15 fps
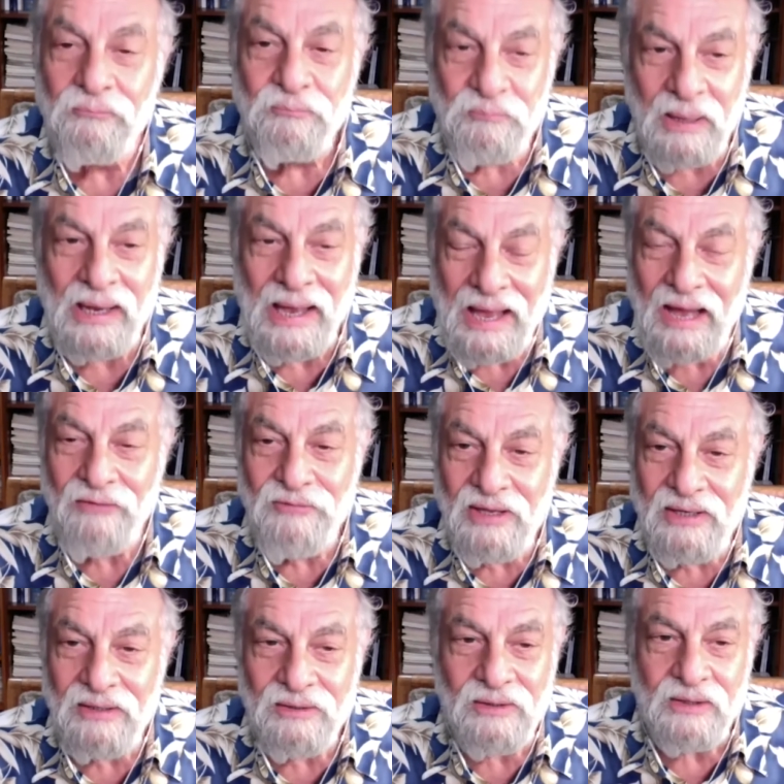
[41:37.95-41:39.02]
May I have
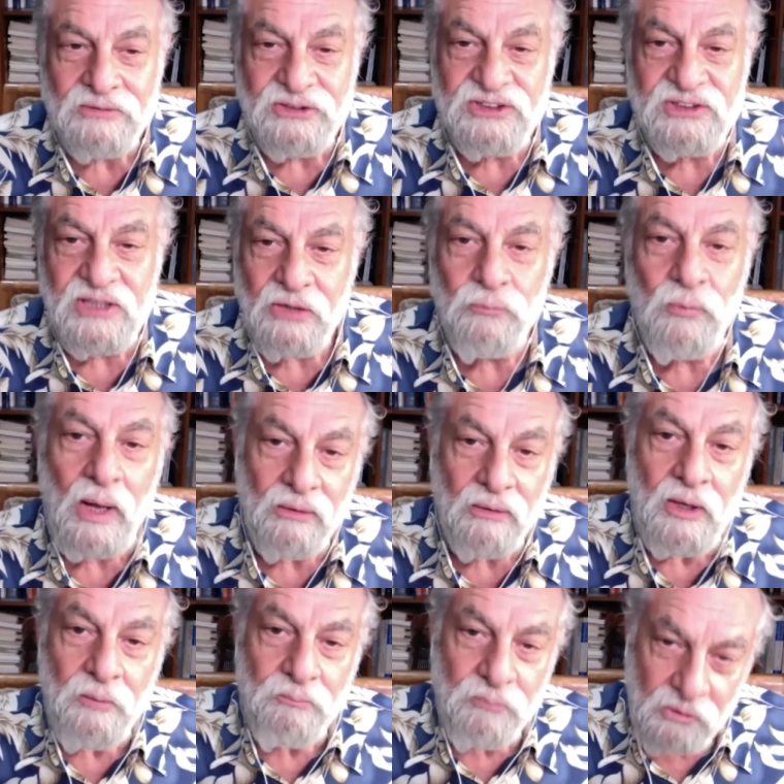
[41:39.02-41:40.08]
it? She said,
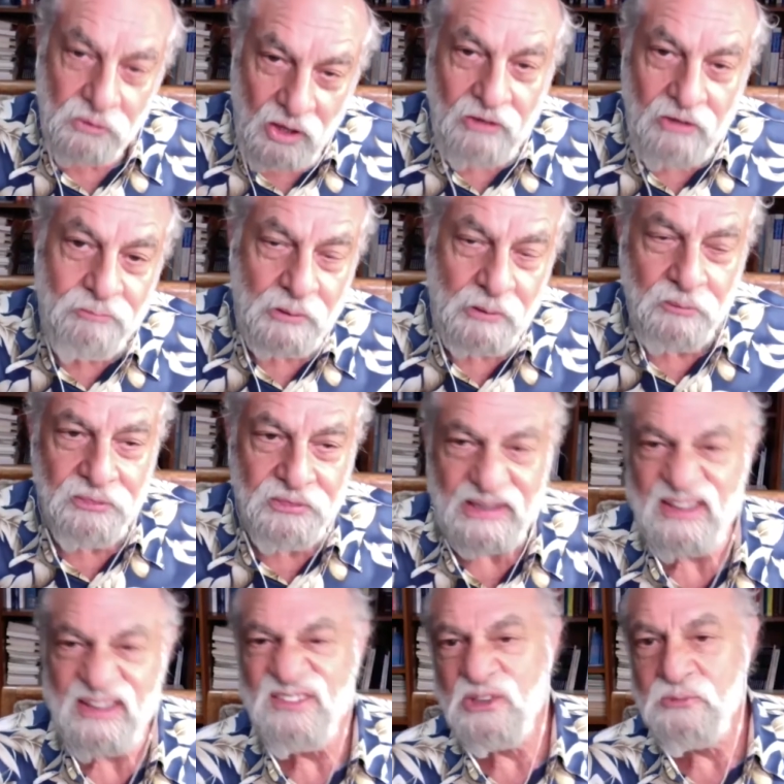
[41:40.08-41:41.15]
well, a lot of people
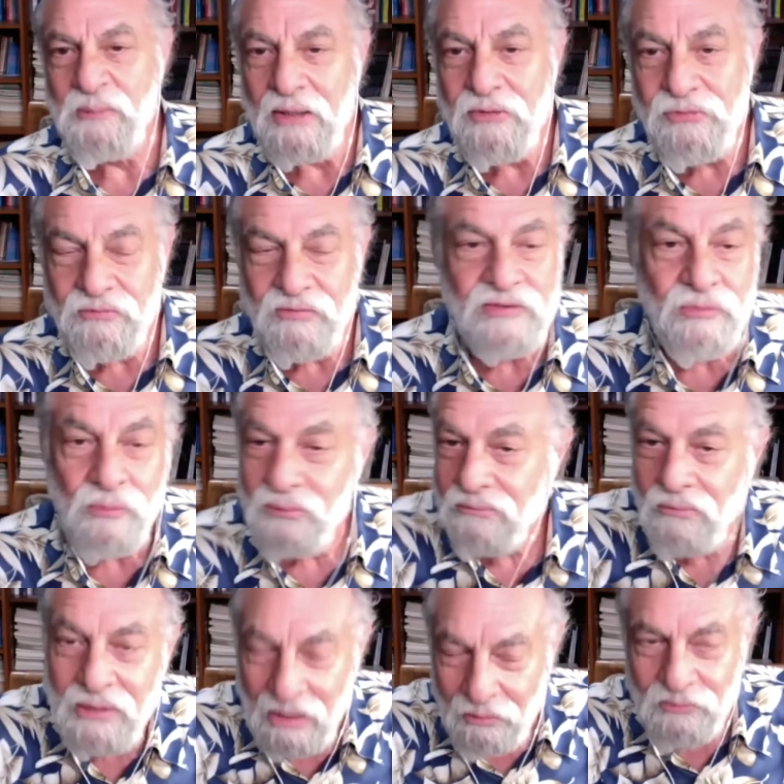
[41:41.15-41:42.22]
think it's expensive. I said,
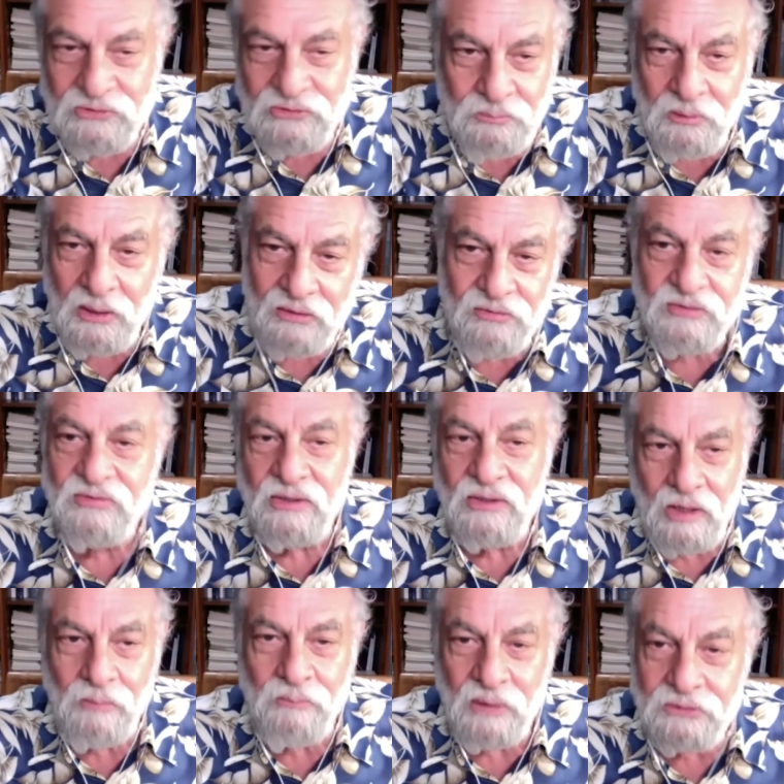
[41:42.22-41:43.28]
okay, what's the price? I said,
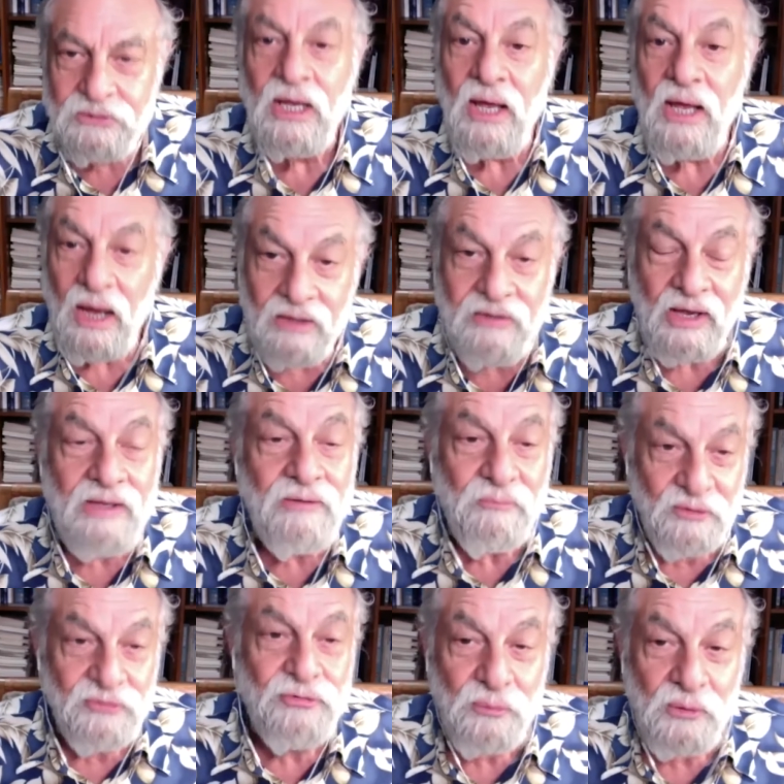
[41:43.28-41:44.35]
how much? Okay,
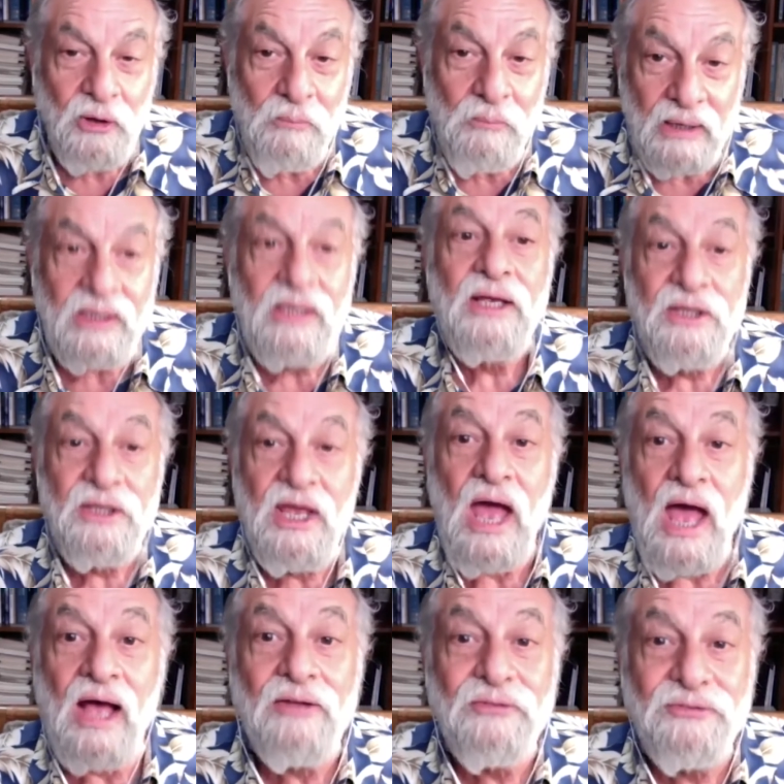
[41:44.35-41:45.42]
was it real money?
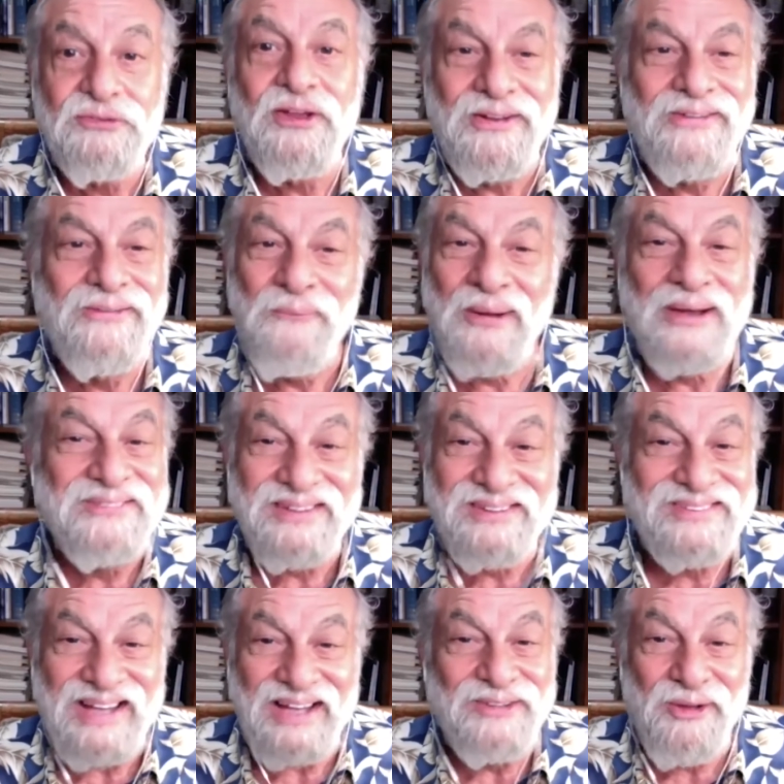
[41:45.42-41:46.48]
Yes. It
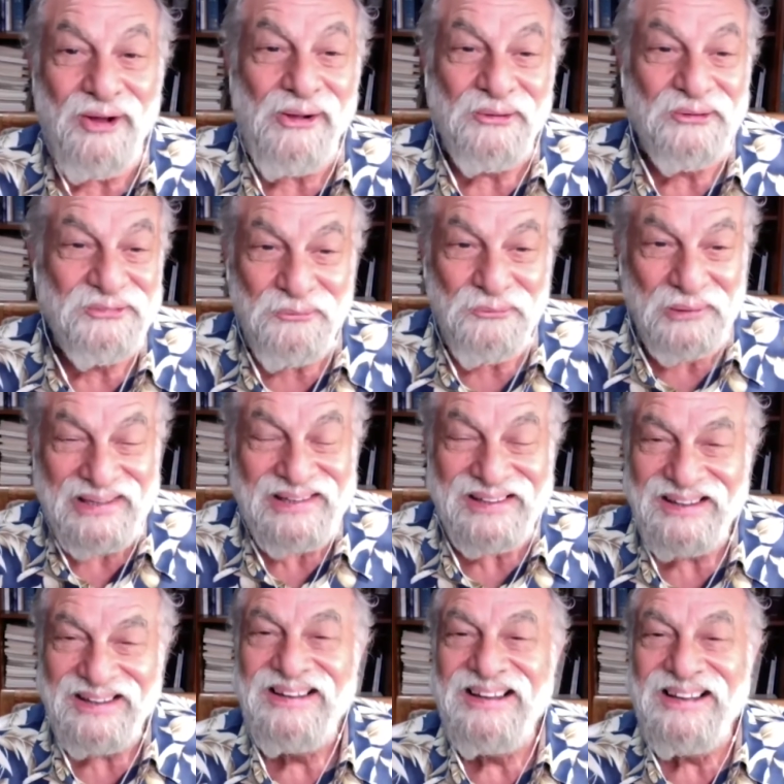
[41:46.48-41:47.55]
wasn't $10 a
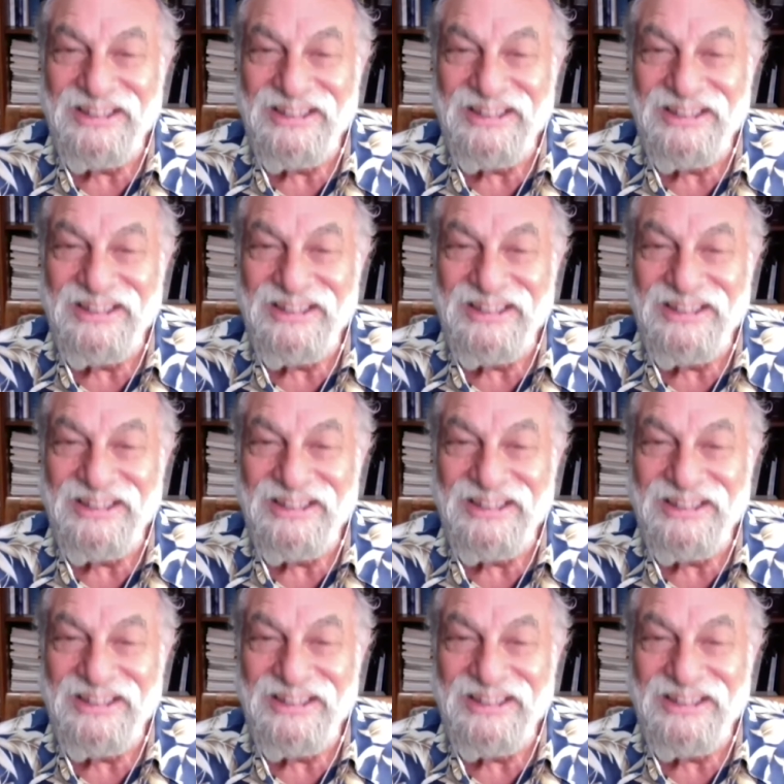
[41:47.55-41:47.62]
week.